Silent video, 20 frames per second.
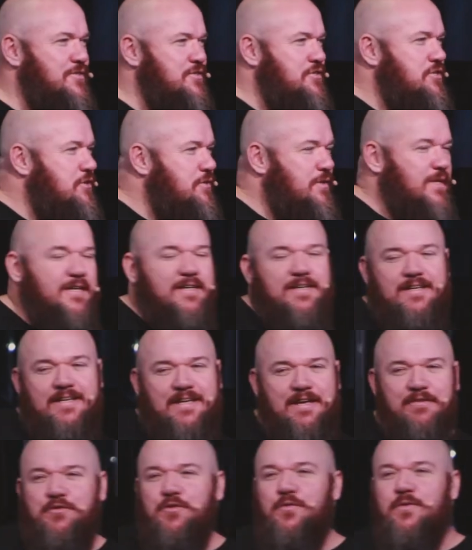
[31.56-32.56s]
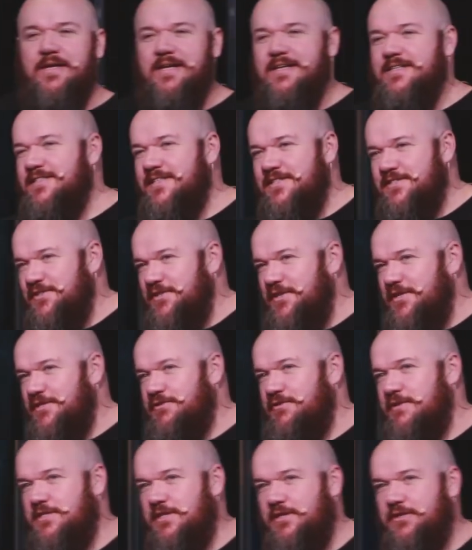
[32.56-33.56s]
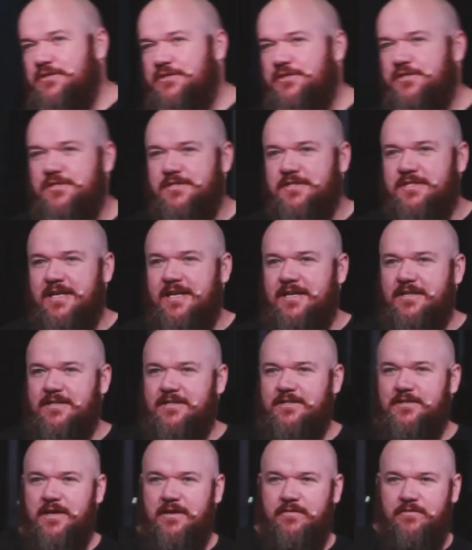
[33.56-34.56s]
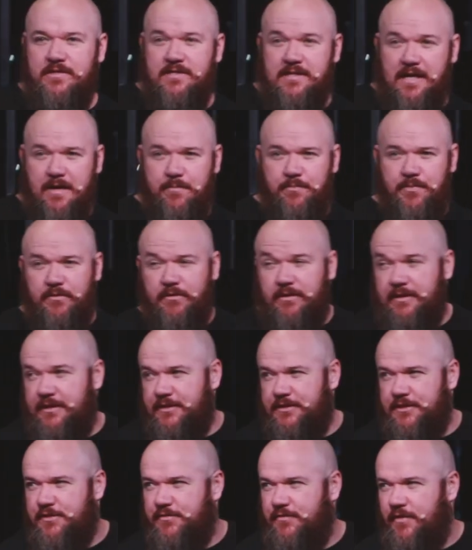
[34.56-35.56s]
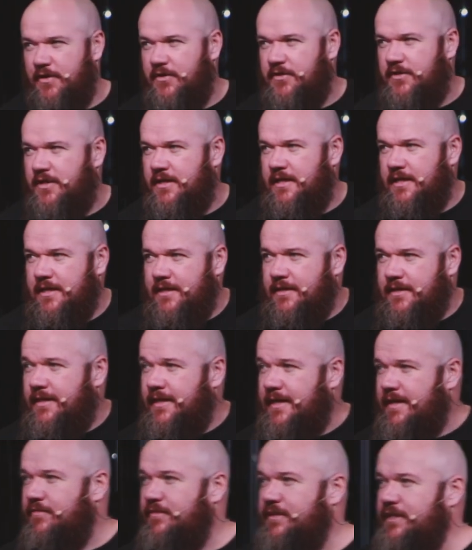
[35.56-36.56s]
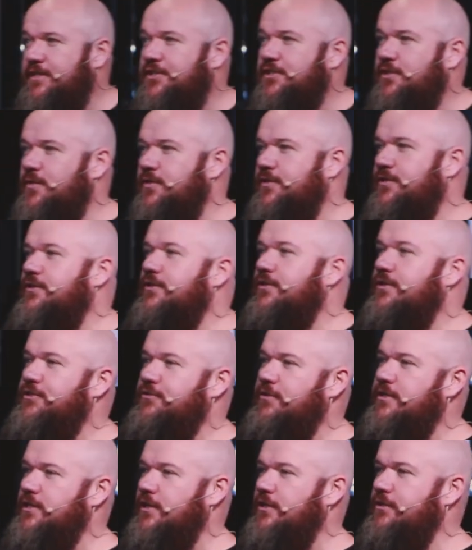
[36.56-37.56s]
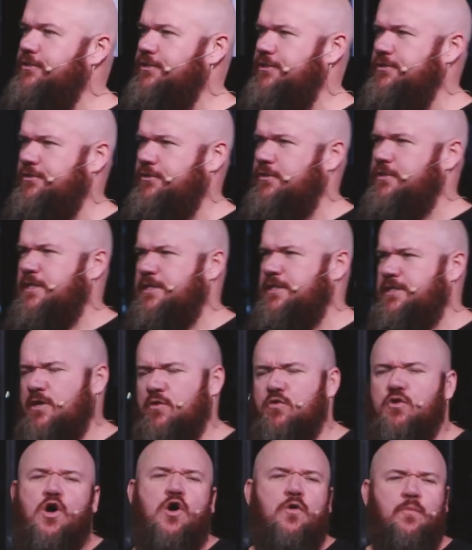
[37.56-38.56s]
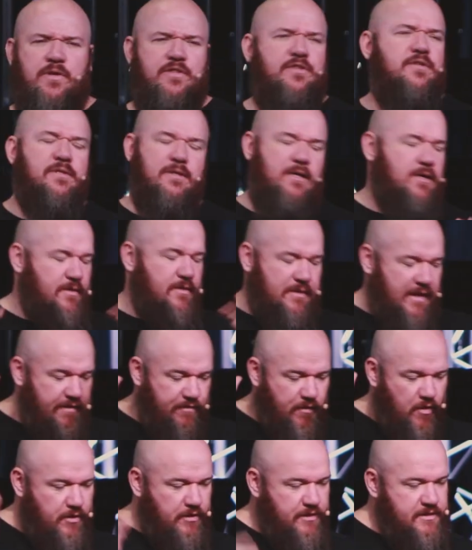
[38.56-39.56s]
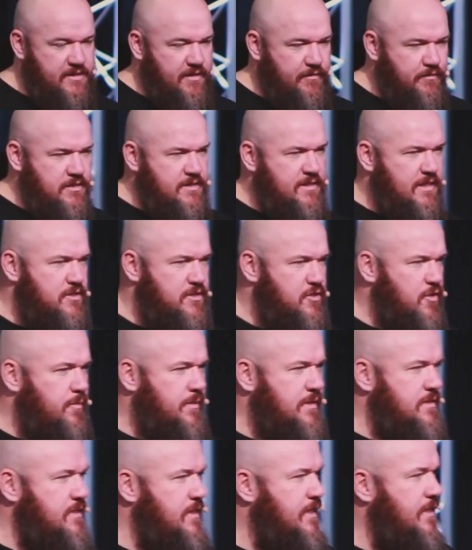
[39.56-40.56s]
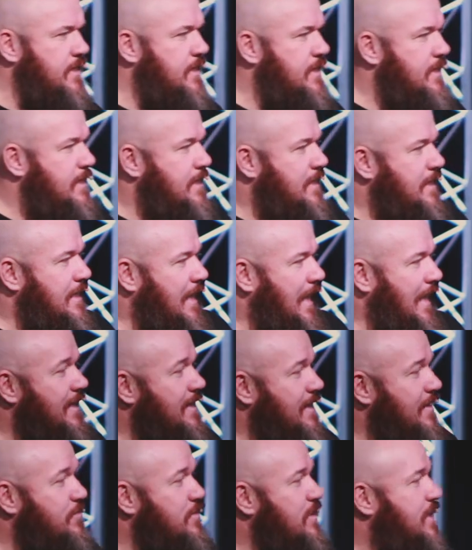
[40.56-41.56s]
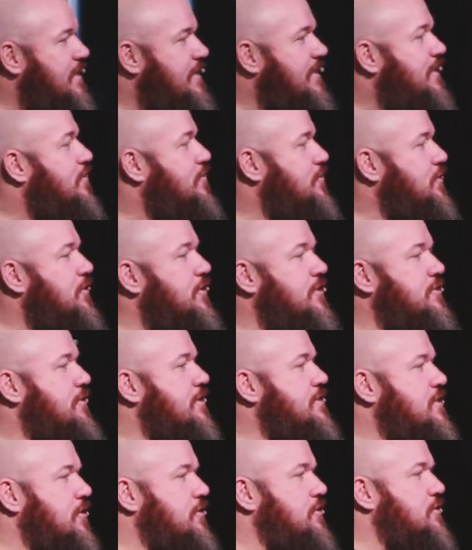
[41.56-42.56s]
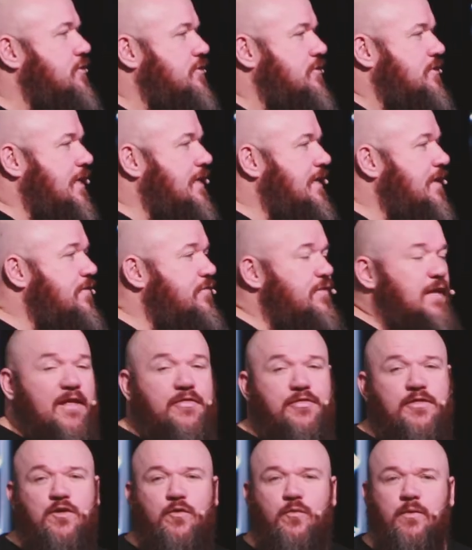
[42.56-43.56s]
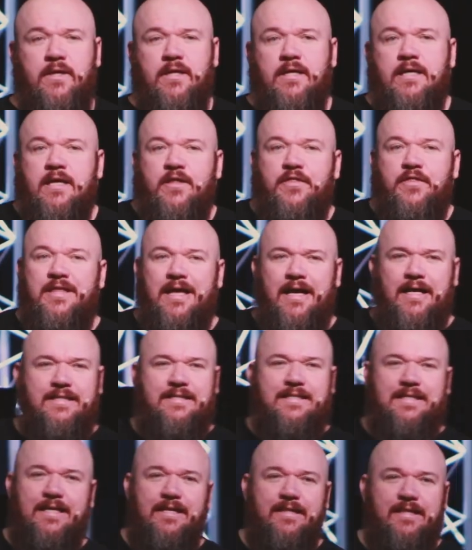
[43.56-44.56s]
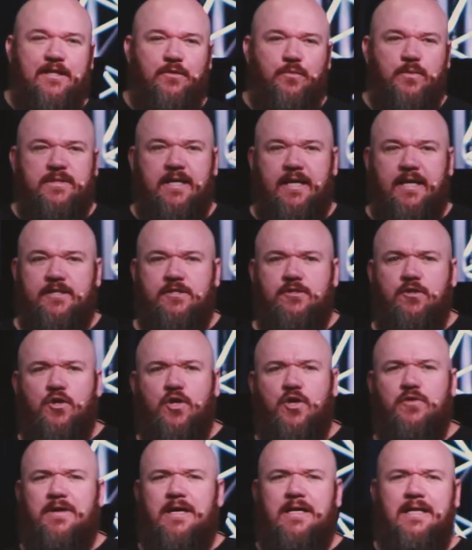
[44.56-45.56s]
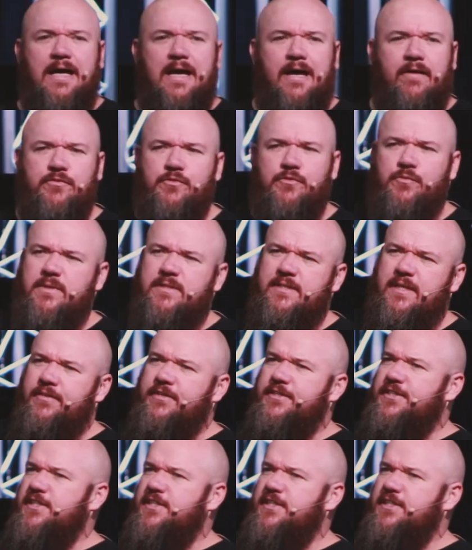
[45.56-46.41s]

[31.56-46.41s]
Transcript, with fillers: New Year, everyone has these New Year's resolutions, and you have these hyper religious folk that have an issue with New Year's resolutions because they say, well, but uh, they have a whole lot of stuff to say, stop listening. I love the idea of New Year's resolutions. I love the, I think we, the idea that we take stock of our lives and we say,